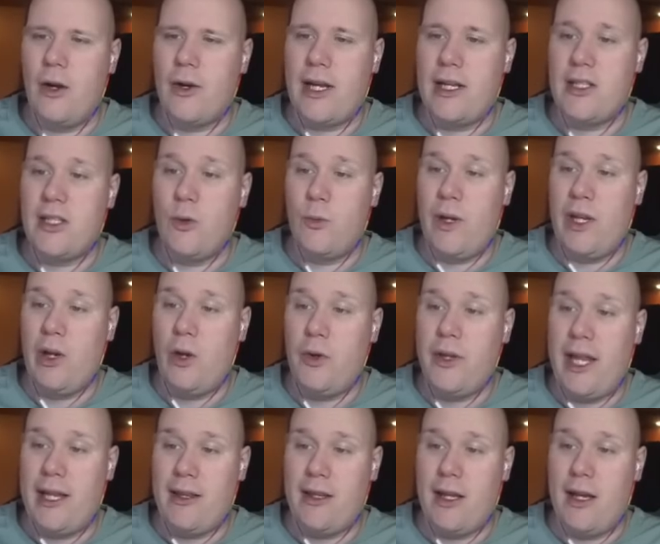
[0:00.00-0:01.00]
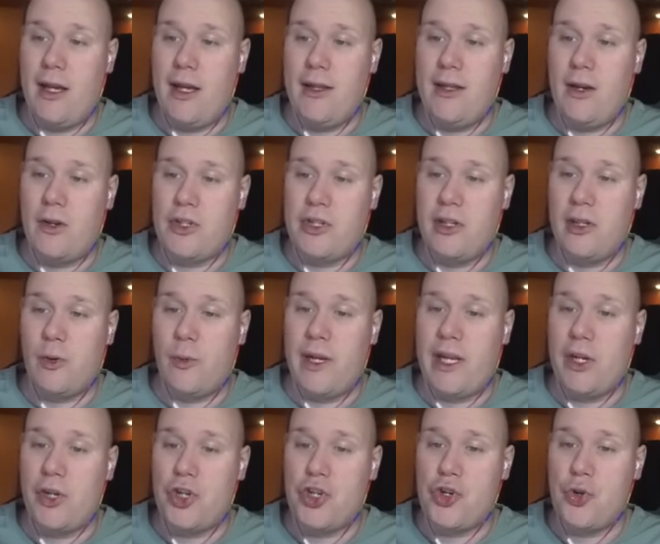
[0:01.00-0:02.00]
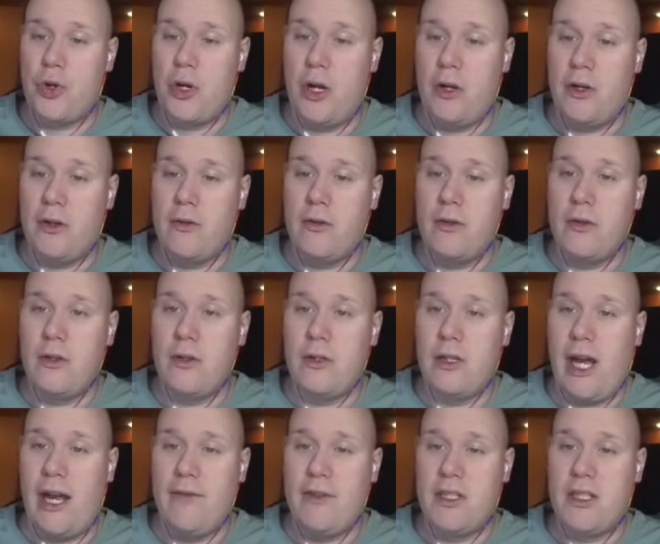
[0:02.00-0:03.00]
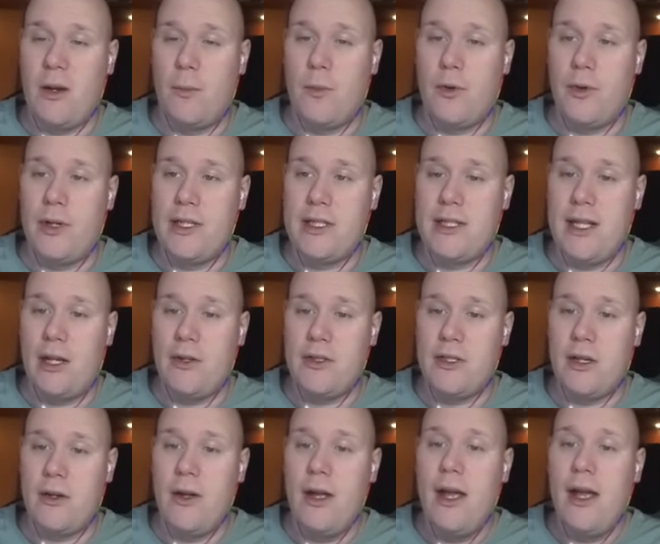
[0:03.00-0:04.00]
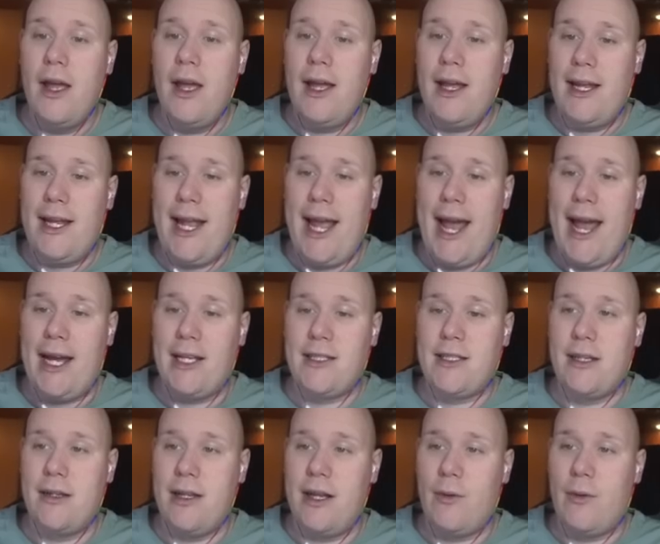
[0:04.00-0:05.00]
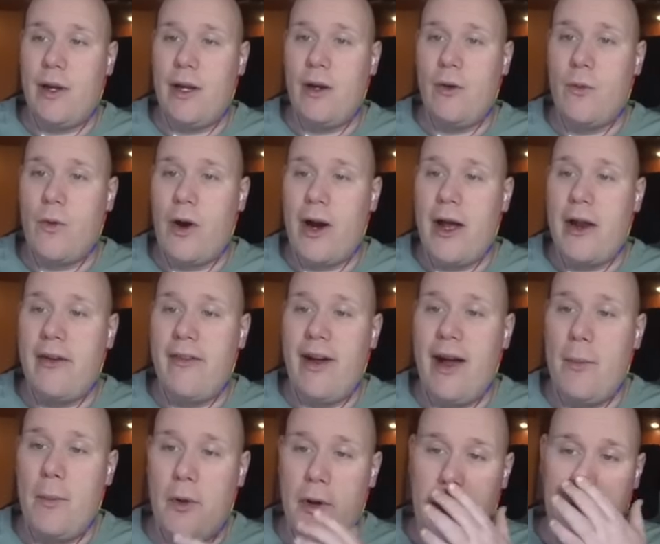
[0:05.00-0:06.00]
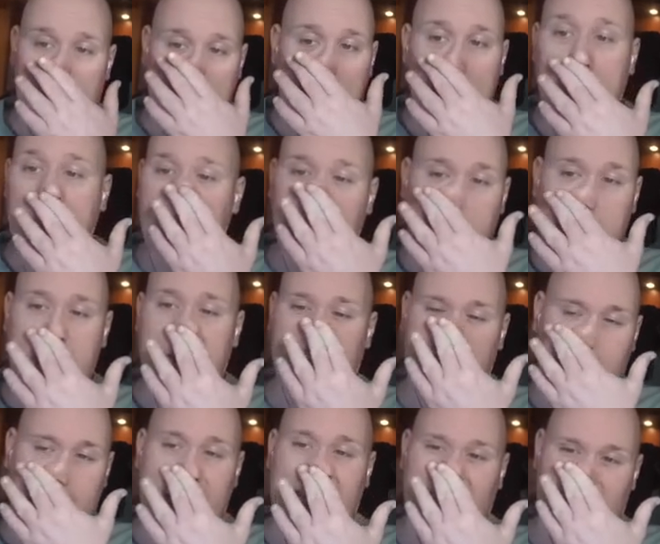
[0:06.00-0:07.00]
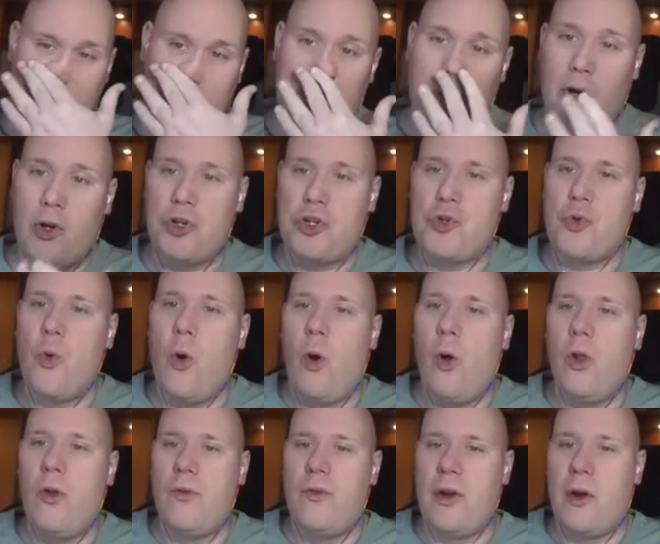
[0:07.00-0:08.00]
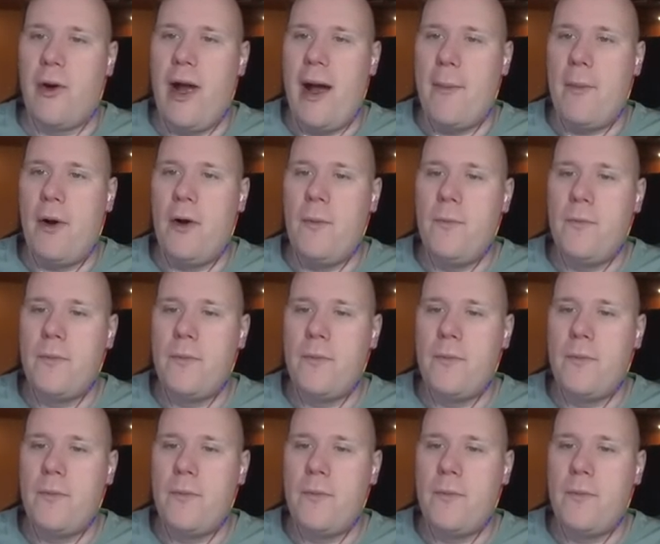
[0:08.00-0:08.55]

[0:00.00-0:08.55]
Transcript: Okay, so we know that the, the artillery can shoot on dive submarines now, so... Yeah, so there we go. We're out of ammo now. So it, it does burn through all of your ammo.